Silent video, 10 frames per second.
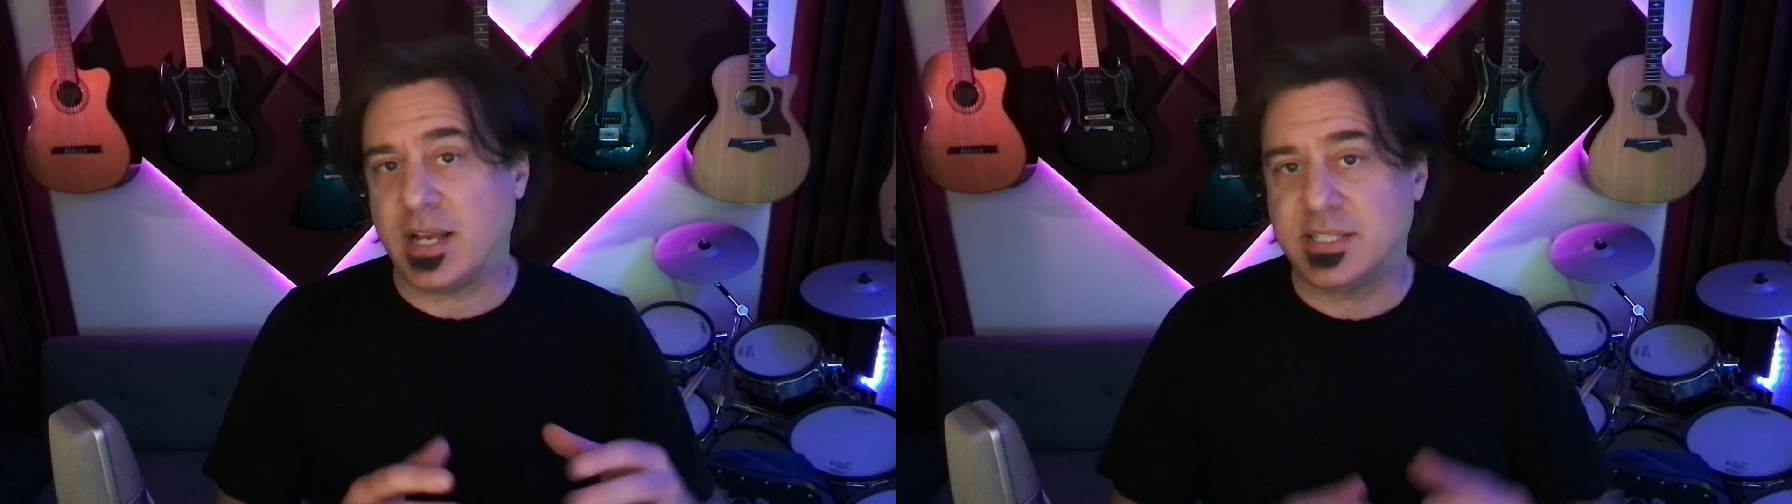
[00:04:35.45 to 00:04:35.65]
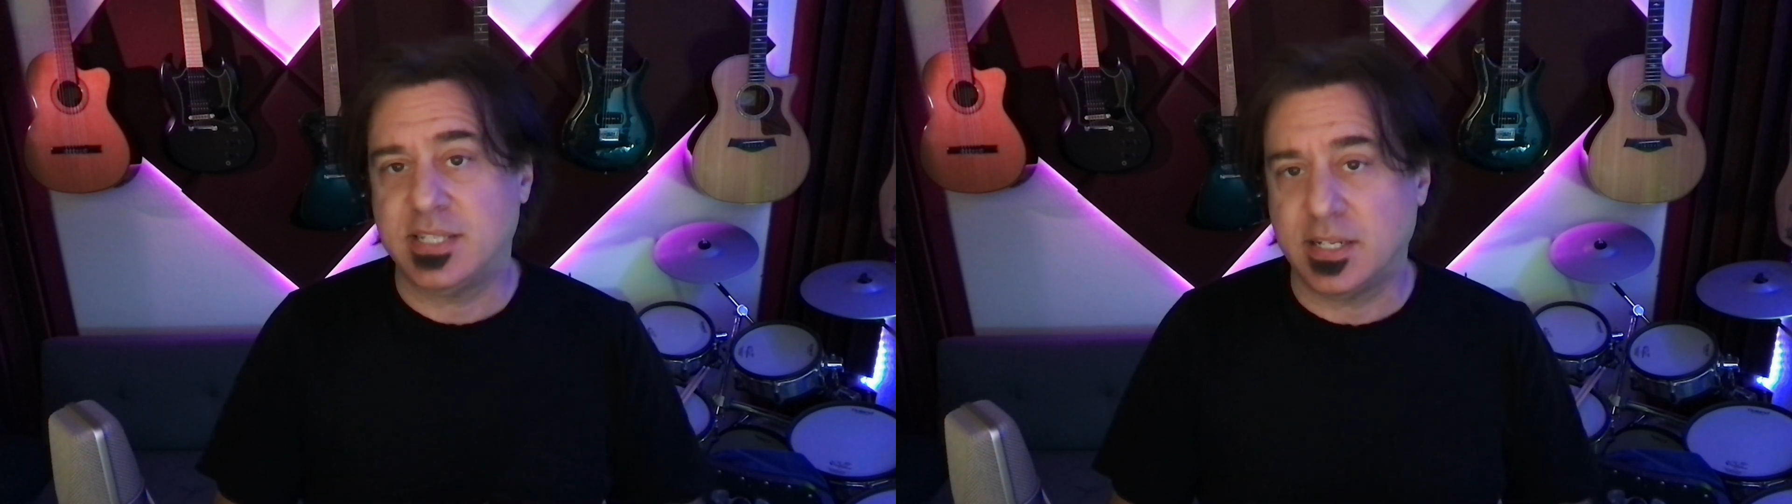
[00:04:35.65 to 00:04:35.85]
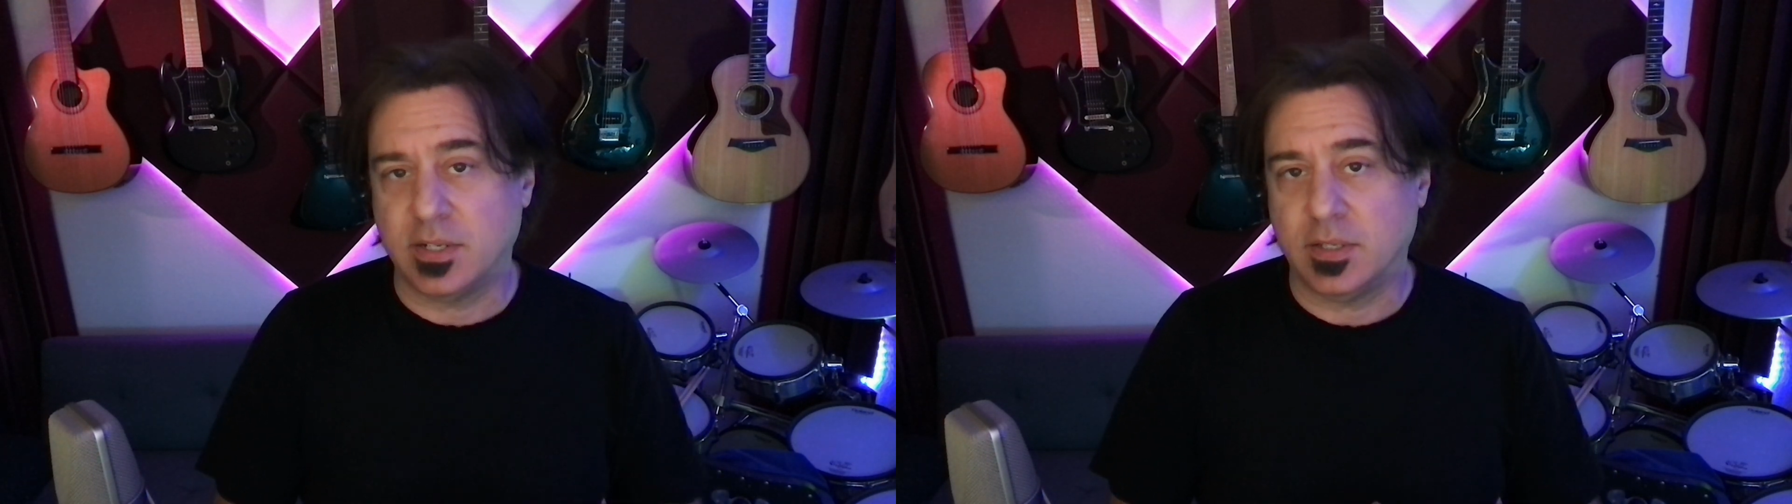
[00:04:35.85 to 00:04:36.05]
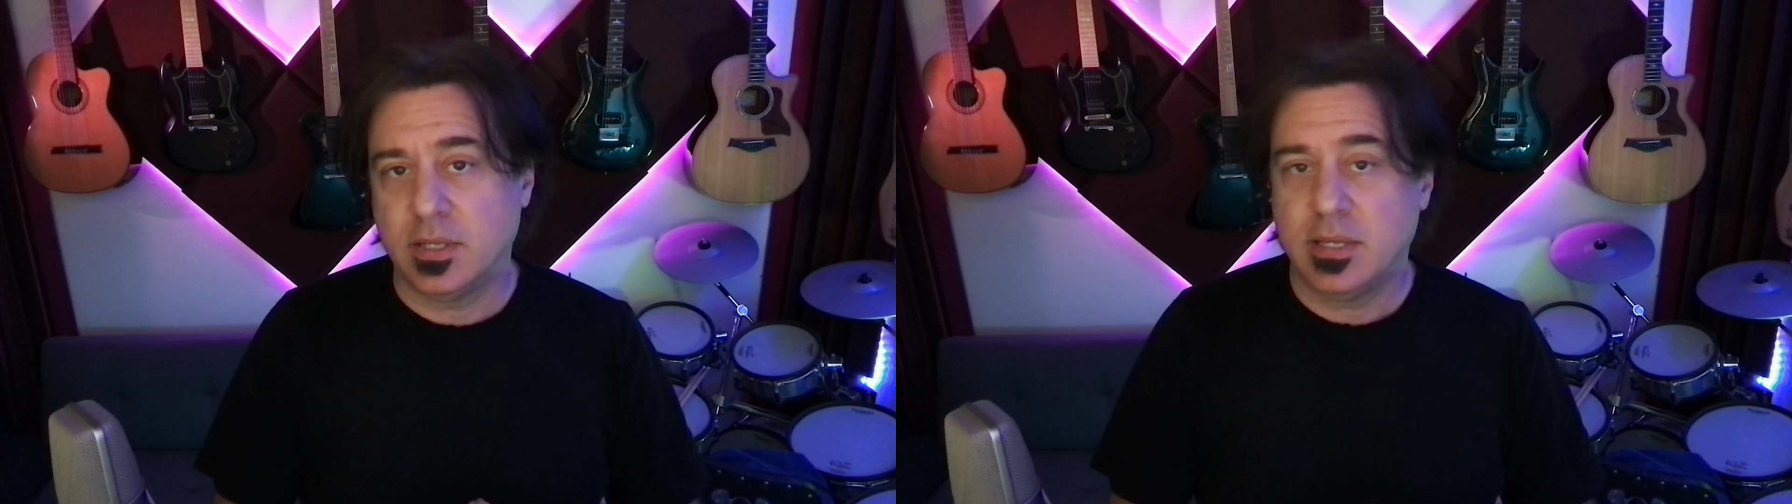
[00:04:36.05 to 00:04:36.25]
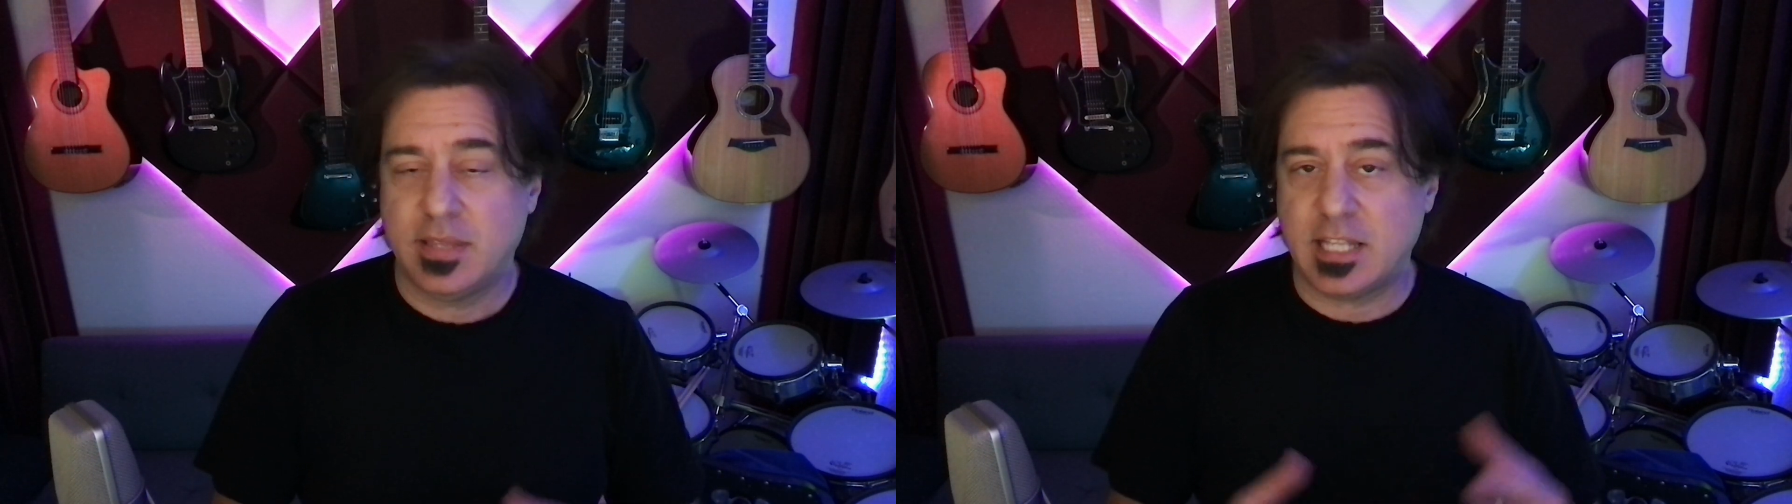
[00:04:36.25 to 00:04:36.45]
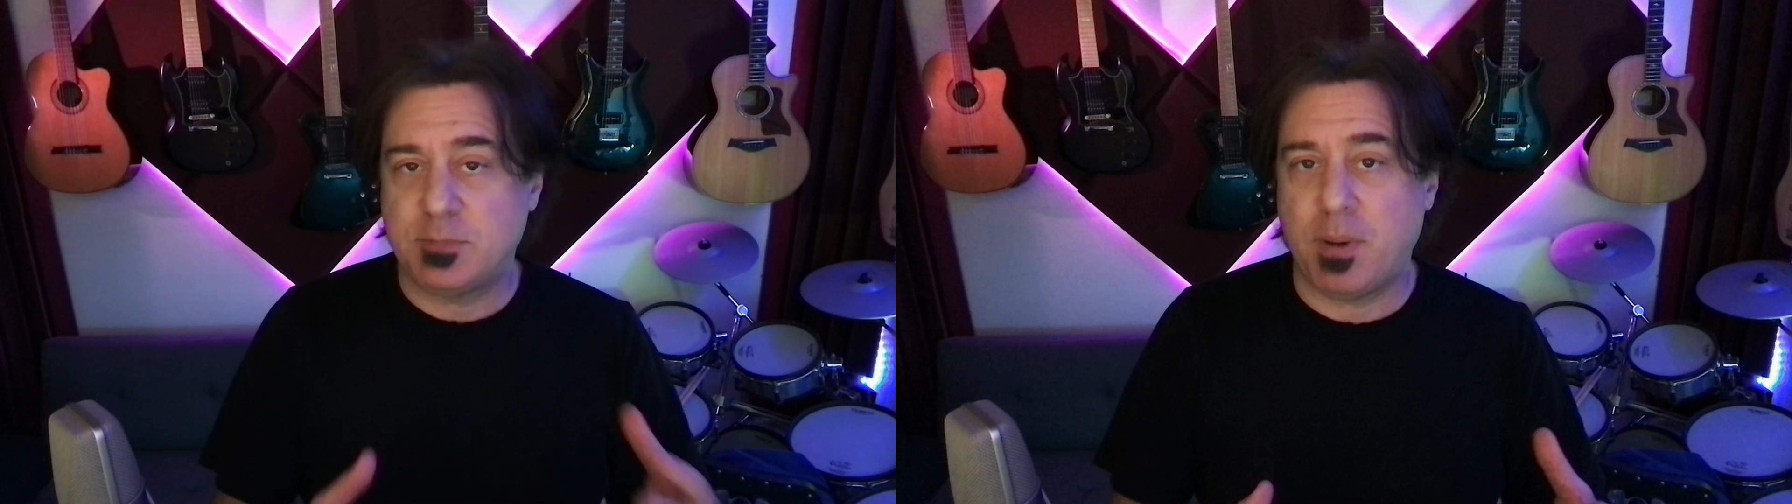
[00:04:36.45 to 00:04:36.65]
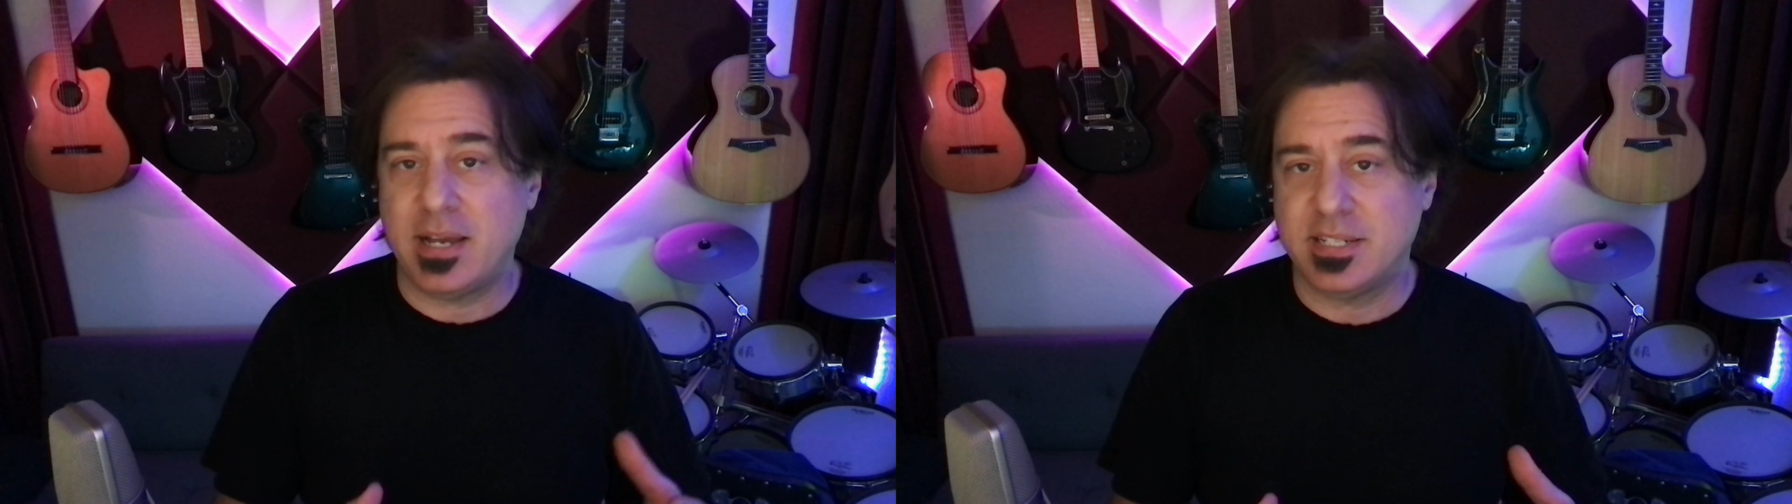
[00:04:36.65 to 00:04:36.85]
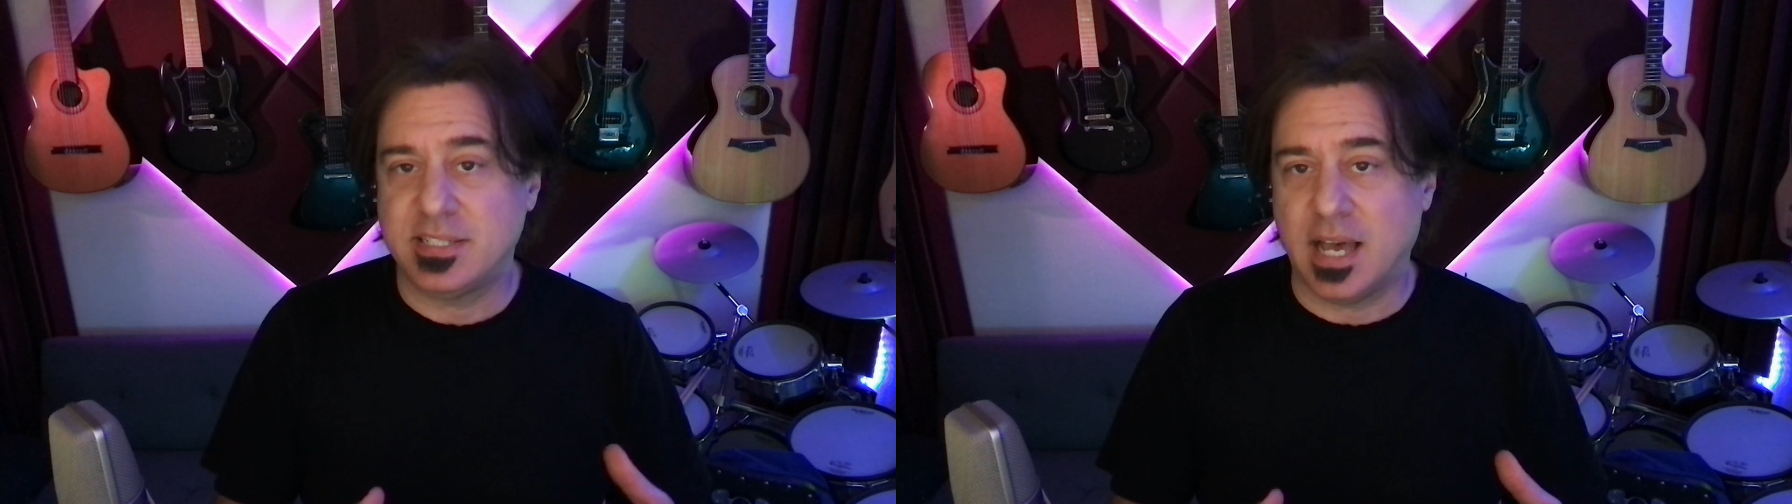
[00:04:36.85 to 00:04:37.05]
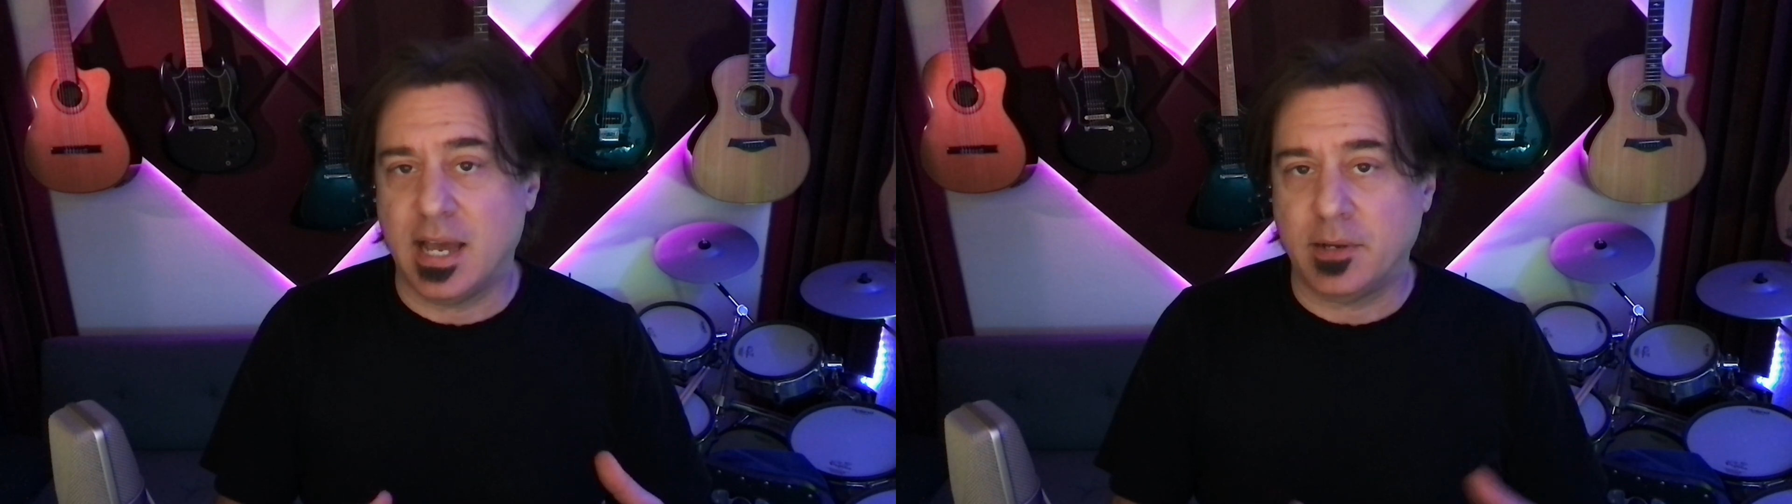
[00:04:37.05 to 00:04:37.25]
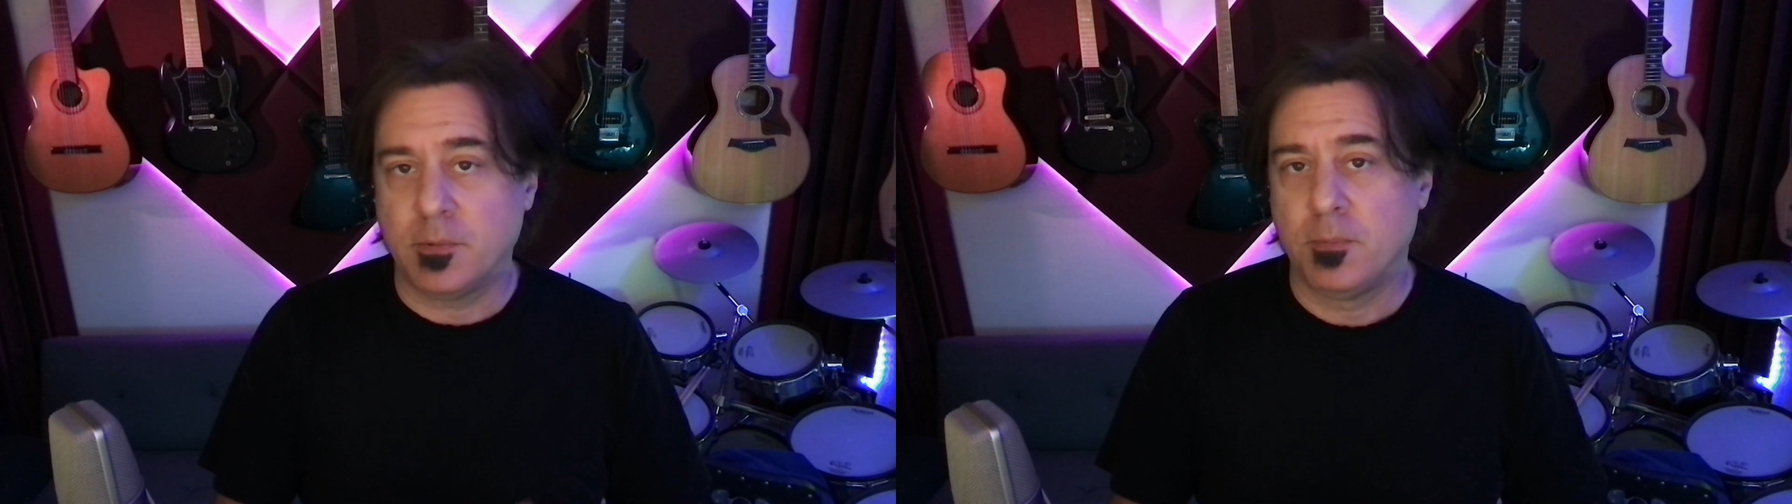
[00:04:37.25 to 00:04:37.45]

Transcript: signal. That's by design.